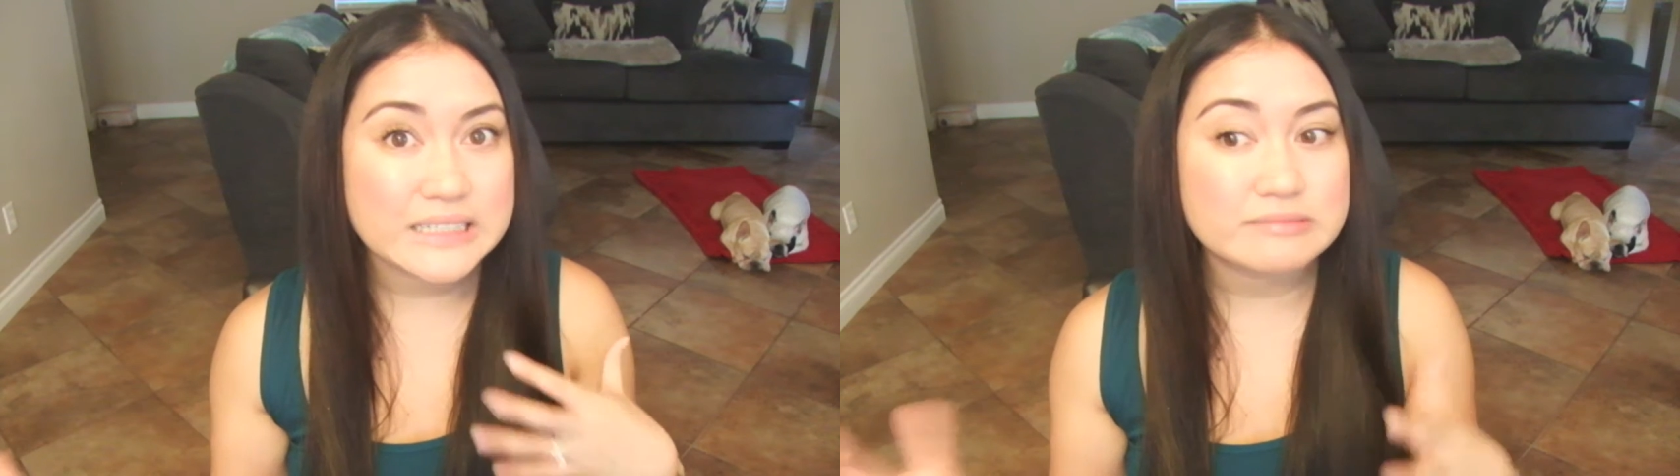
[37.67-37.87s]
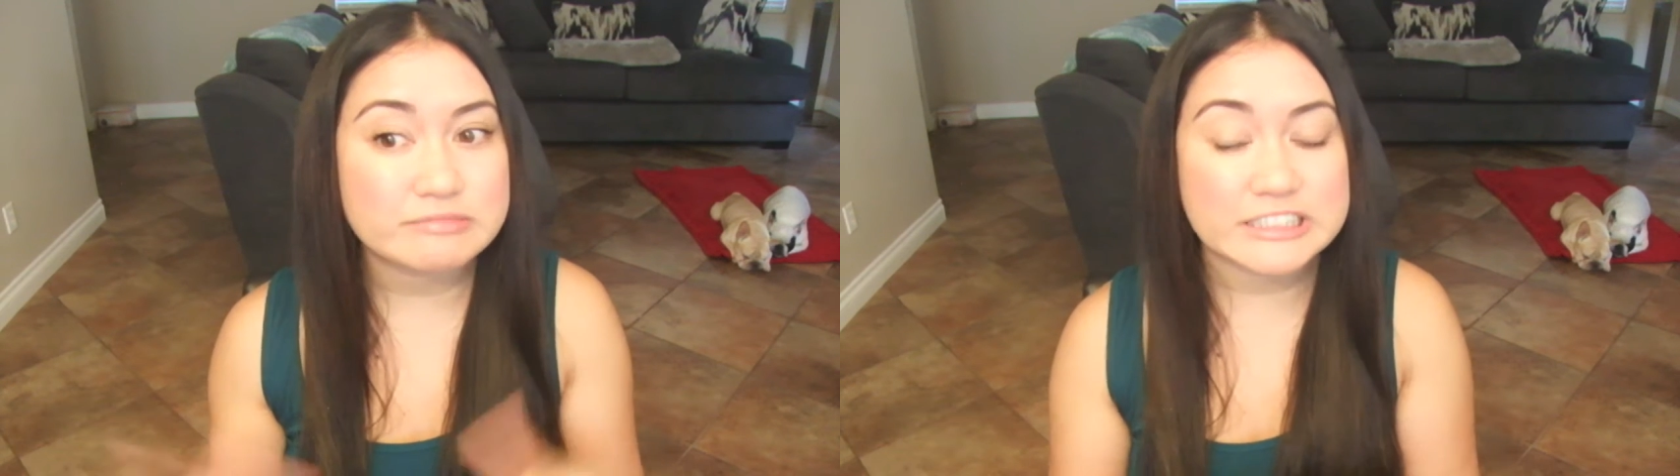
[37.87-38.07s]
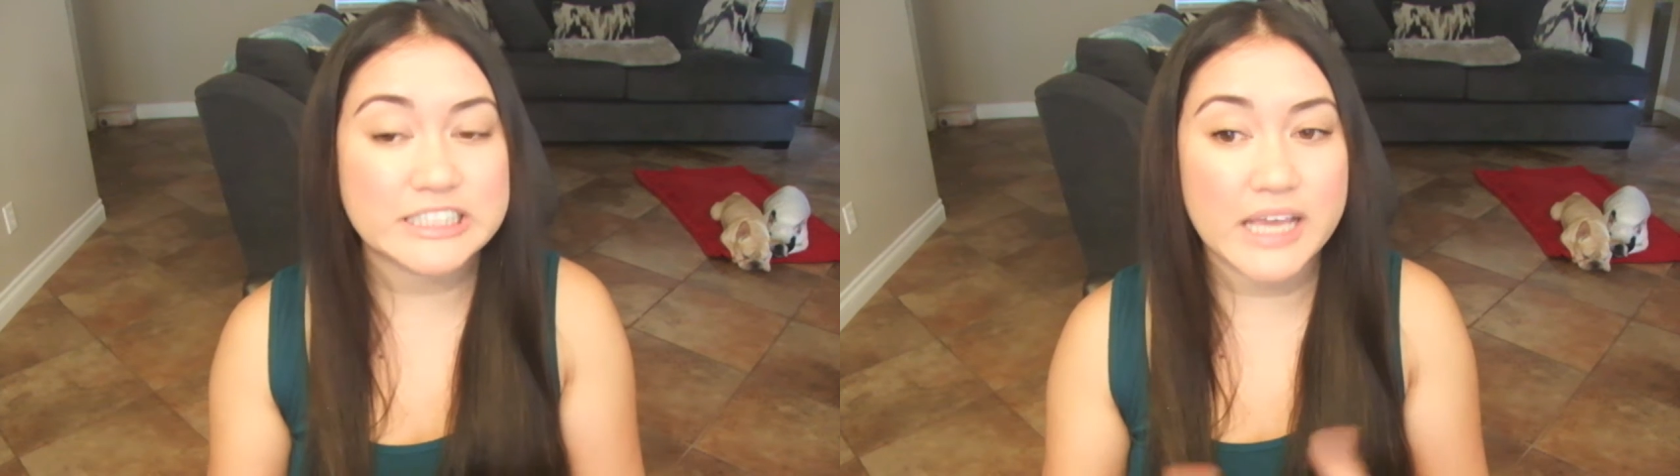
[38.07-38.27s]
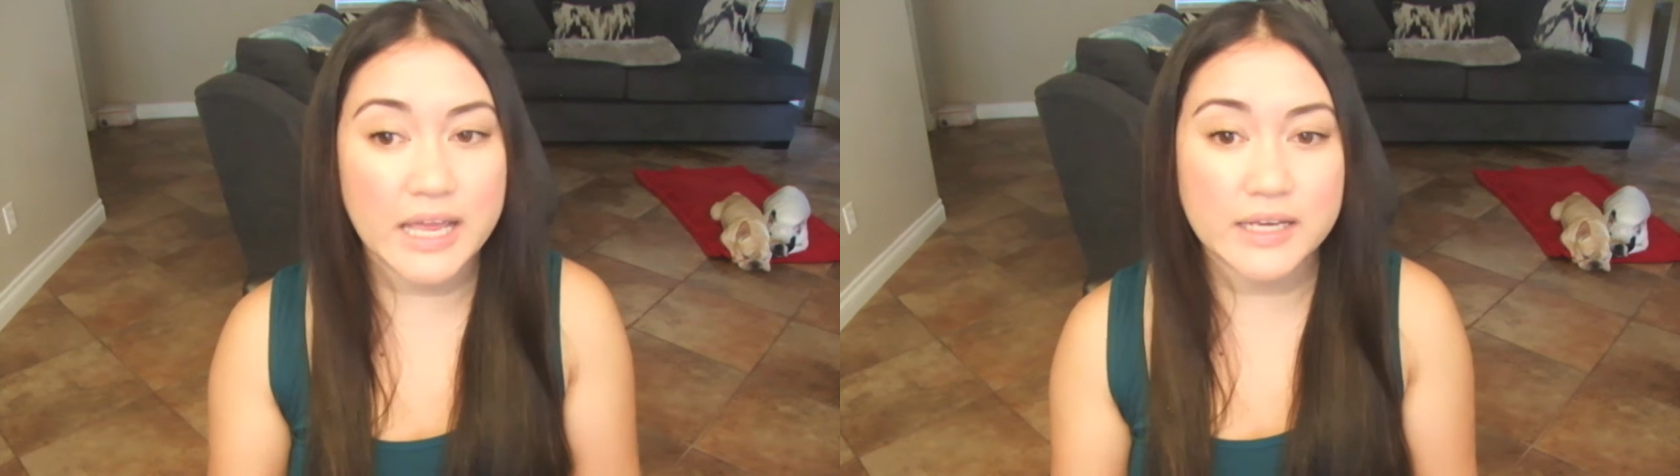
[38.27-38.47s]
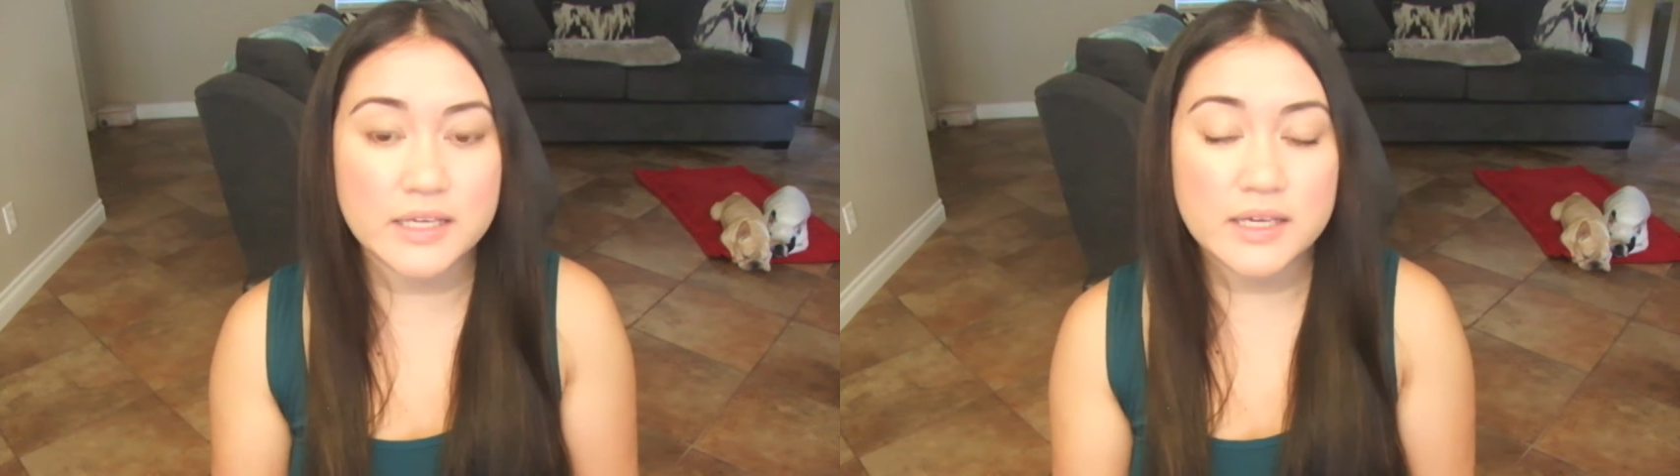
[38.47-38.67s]
really
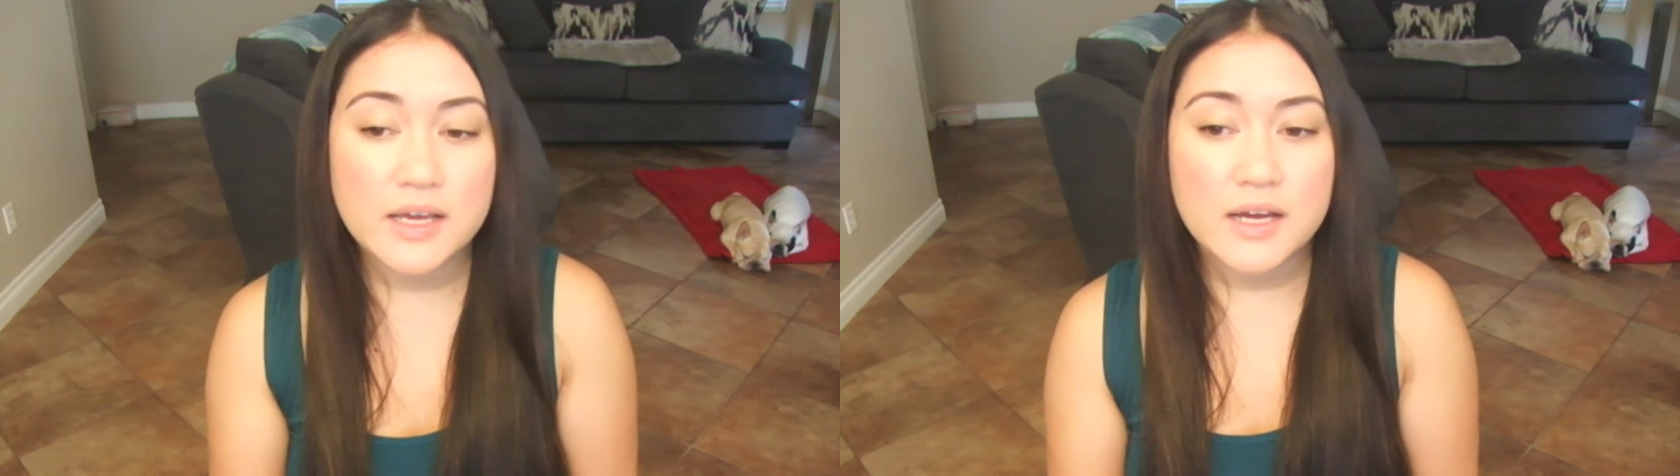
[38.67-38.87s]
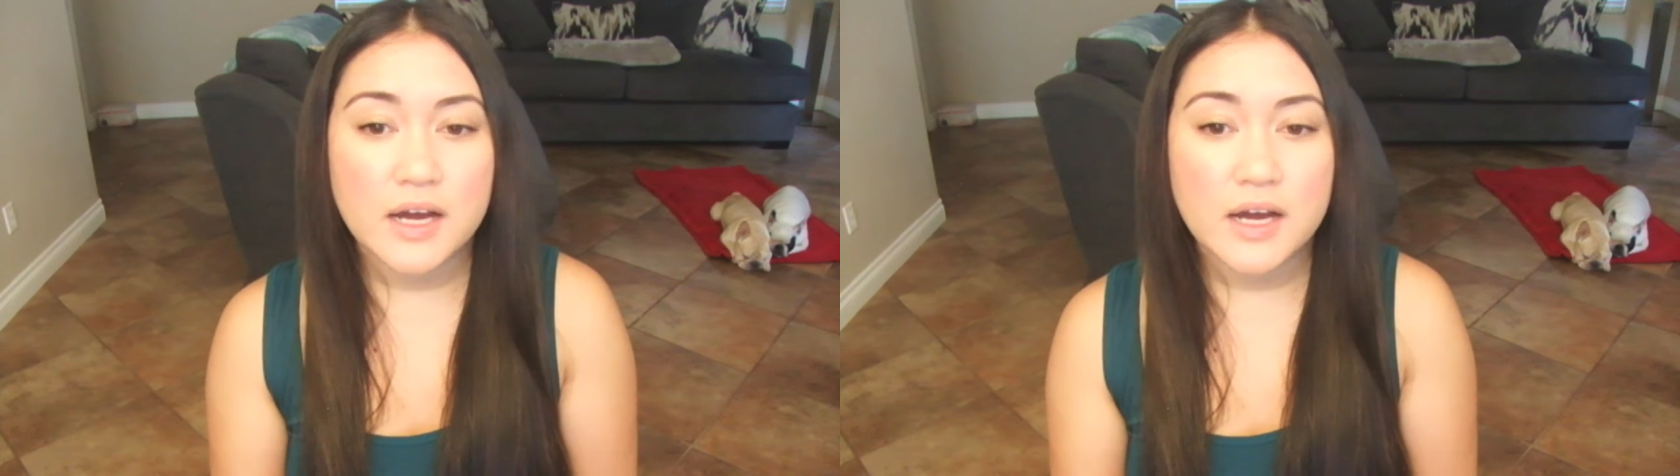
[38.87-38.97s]
any.